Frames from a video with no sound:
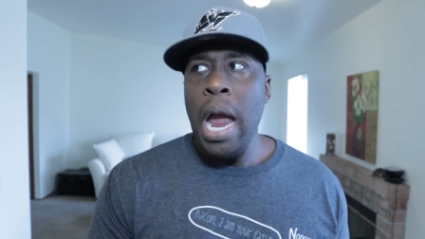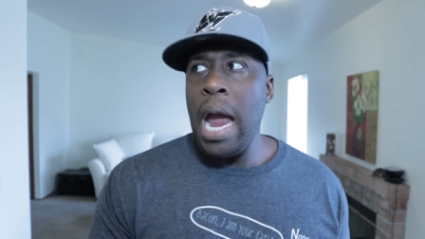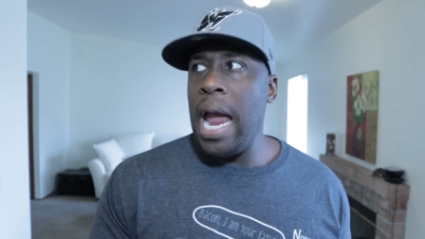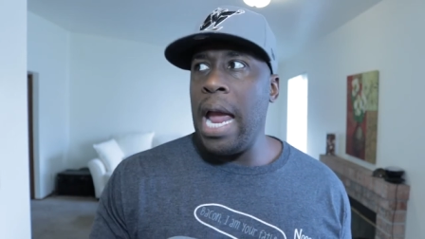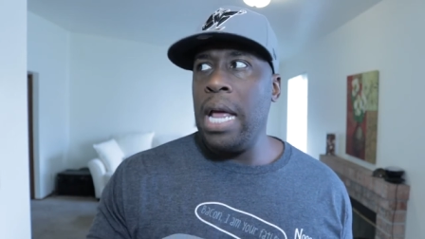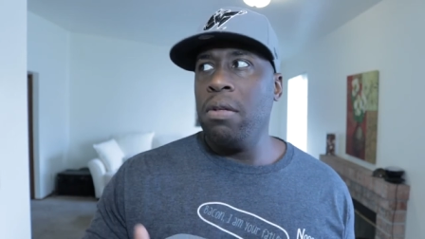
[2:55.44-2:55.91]

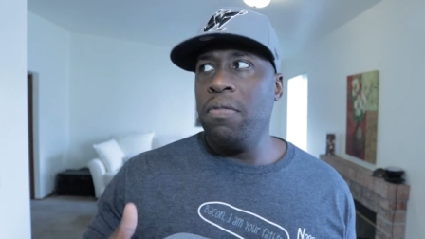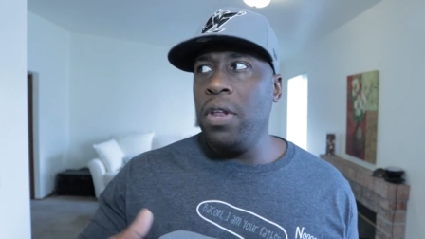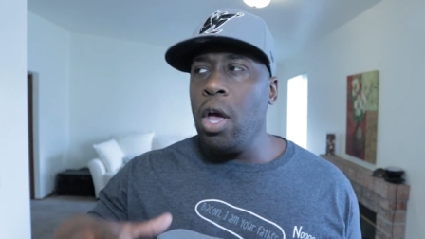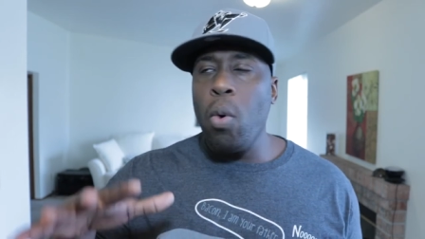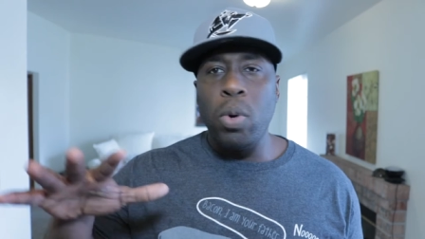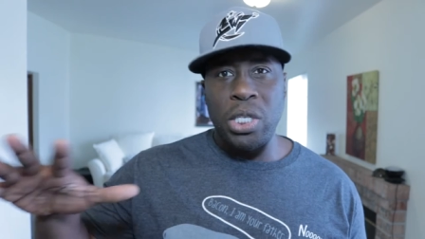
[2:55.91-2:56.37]
and the
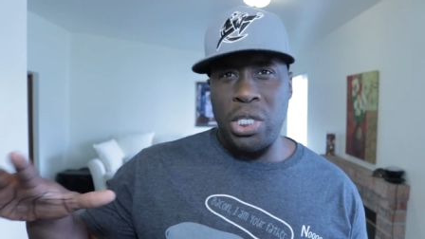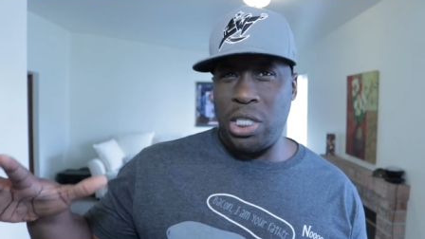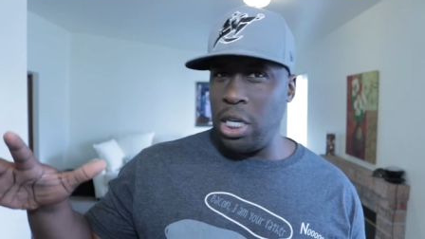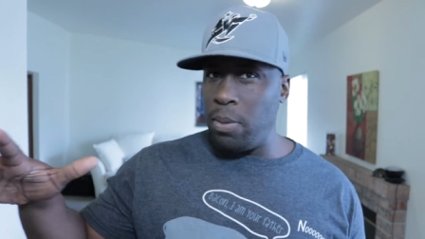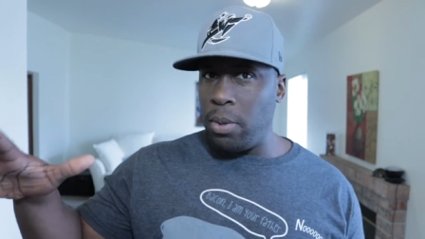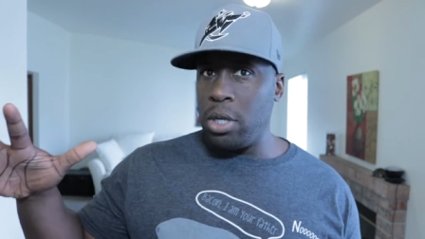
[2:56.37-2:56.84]
video was
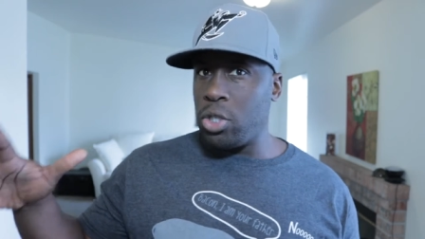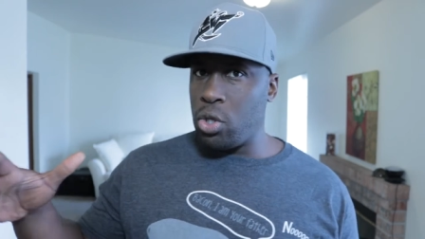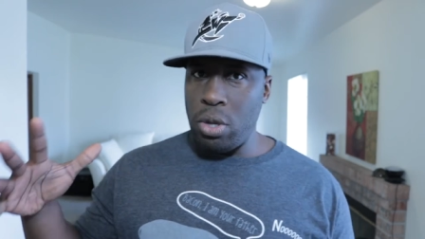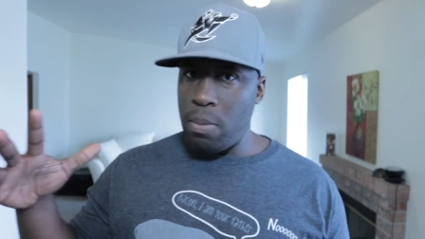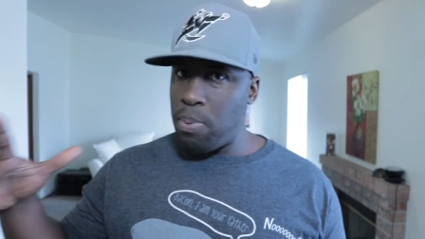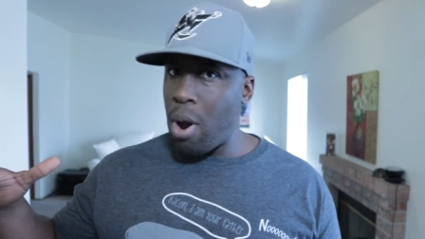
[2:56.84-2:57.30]
similar
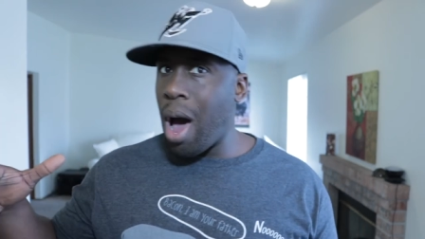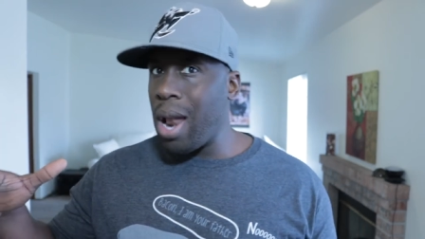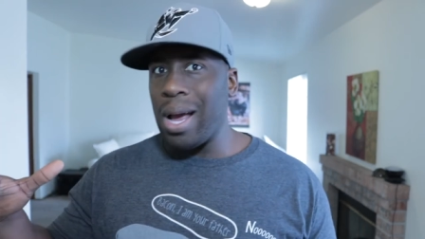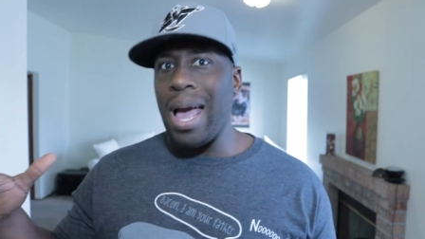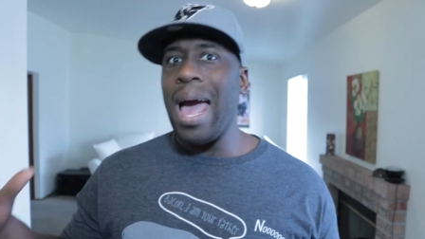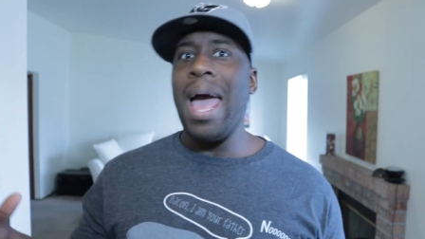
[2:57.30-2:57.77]
to the
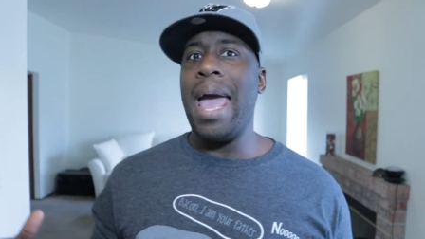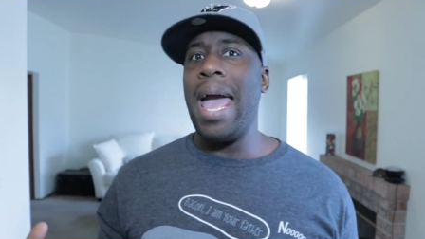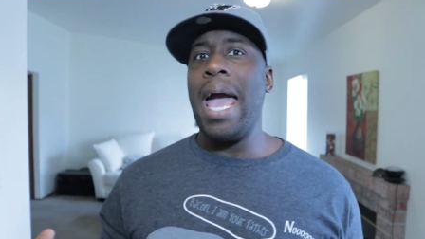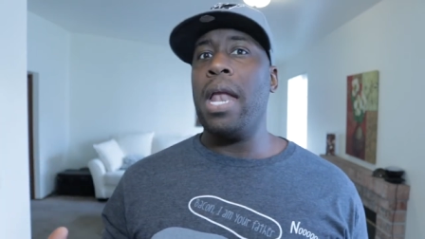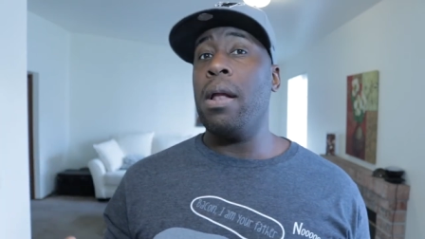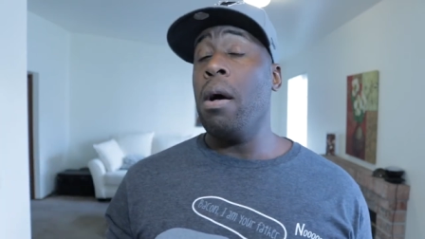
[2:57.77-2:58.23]
product I
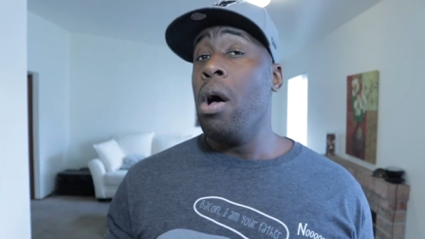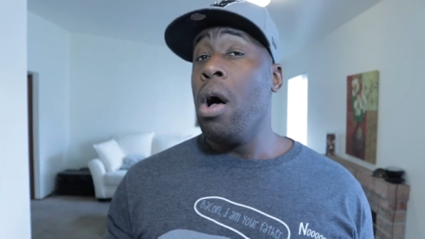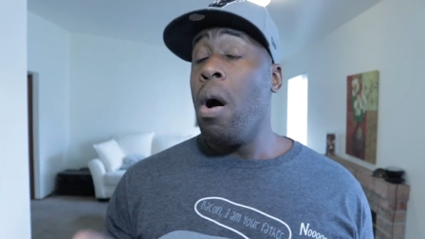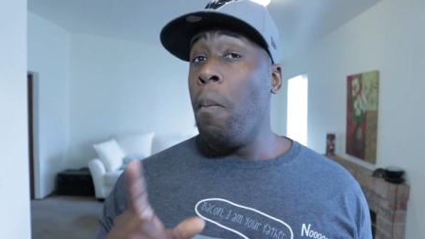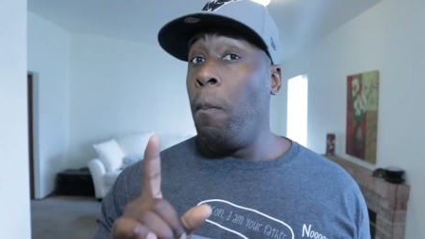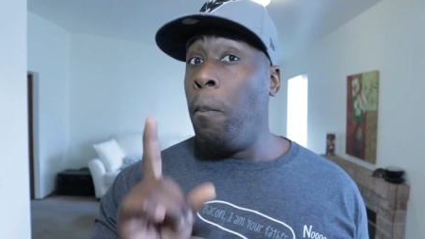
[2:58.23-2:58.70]
had,
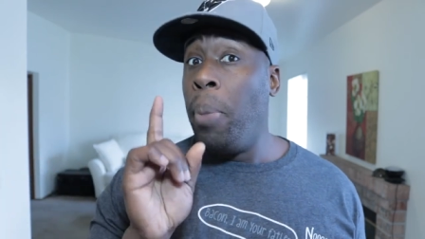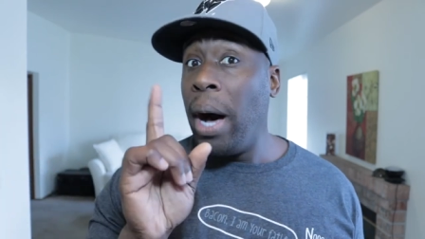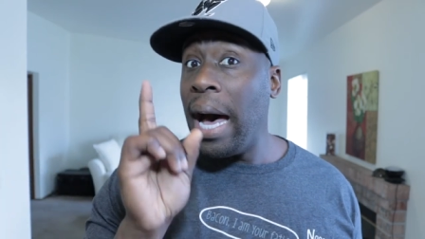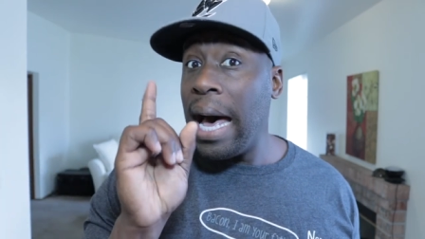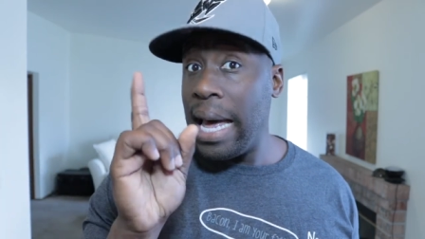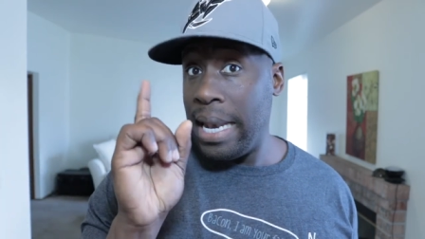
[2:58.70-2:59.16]

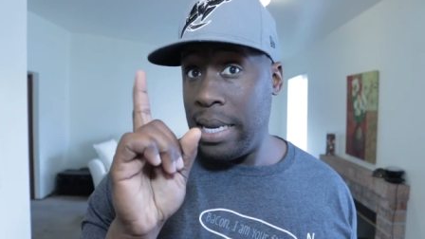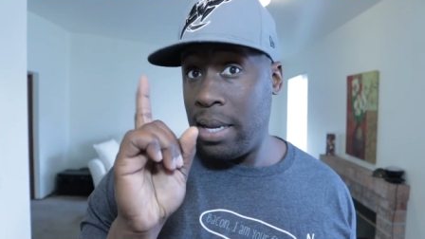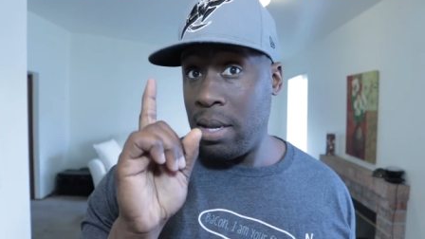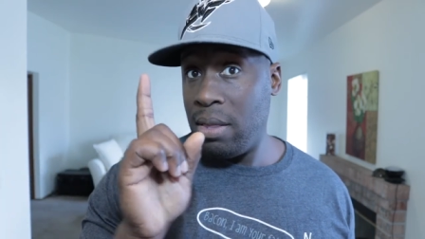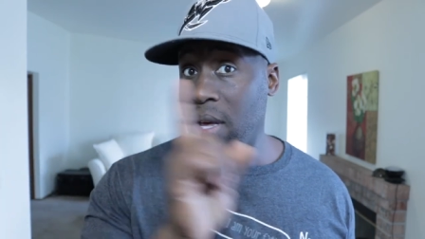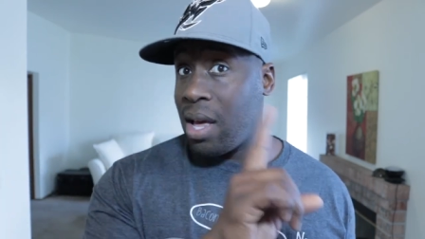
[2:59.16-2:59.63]
but
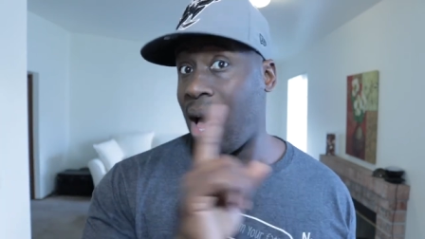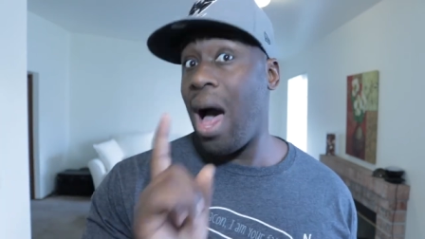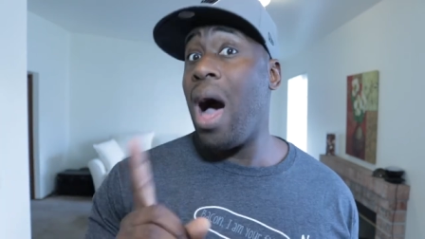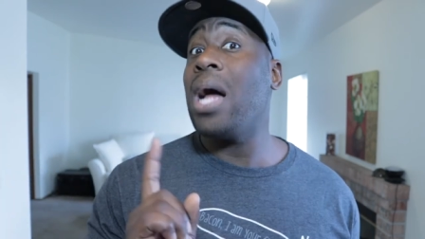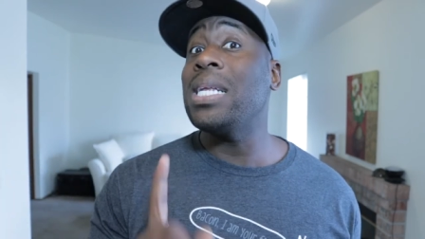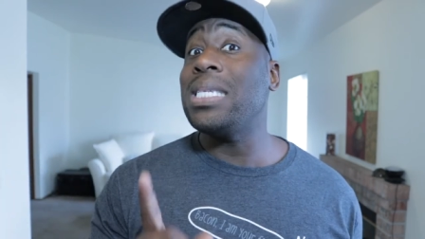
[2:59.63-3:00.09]
the
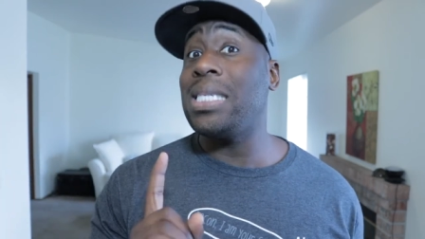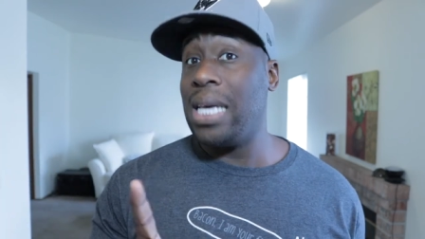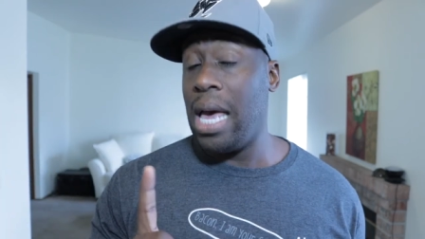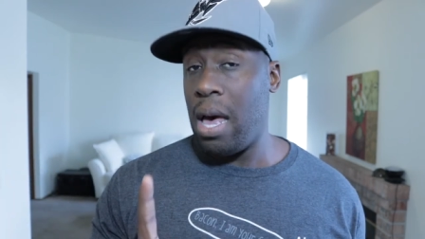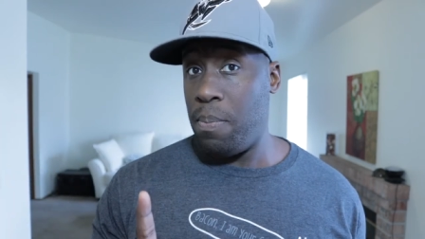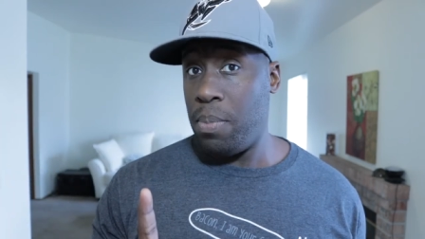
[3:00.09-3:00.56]

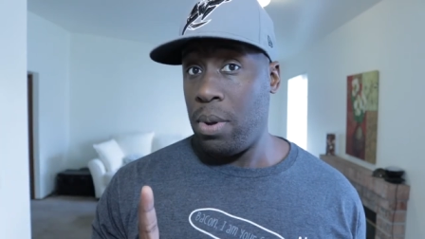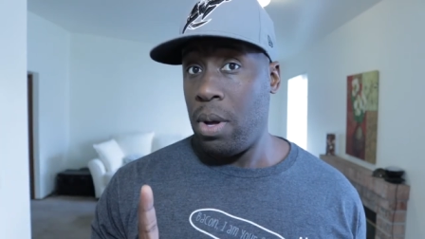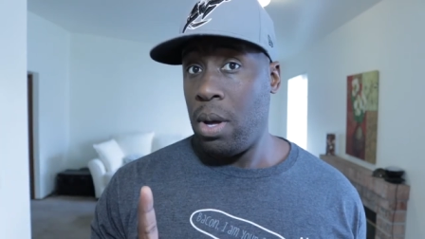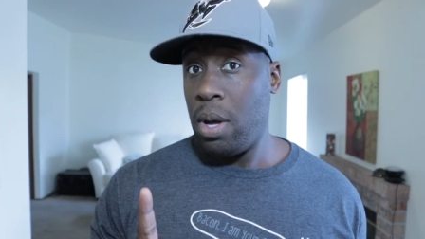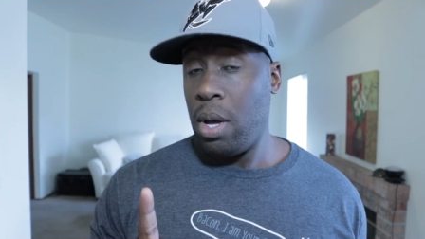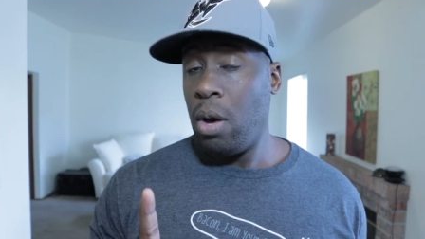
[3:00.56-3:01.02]
concept
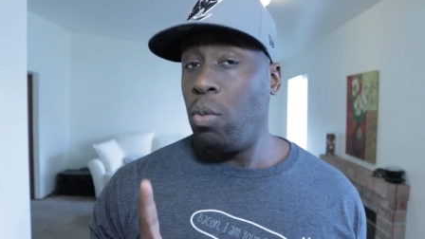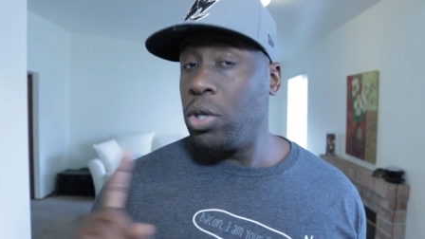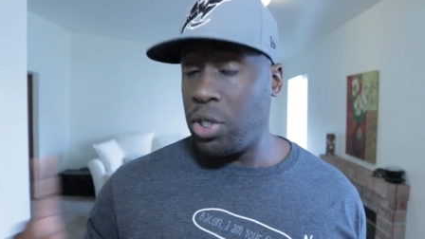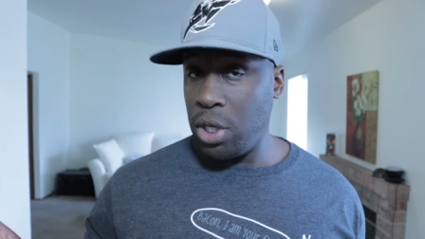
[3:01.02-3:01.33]
was